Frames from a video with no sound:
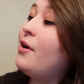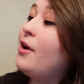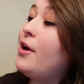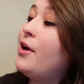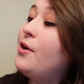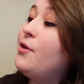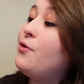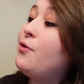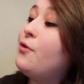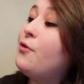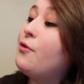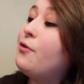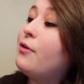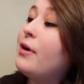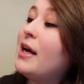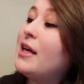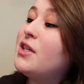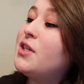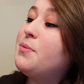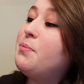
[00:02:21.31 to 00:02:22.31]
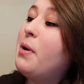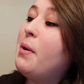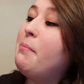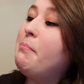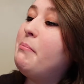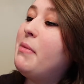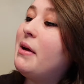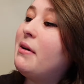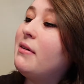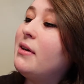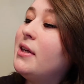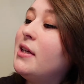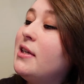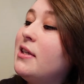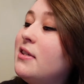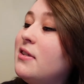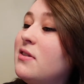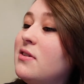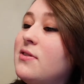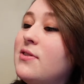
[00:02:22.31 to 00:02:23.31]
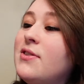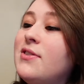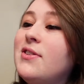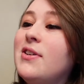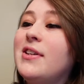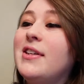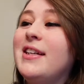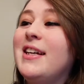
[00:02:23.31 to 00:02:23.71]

and raspberries.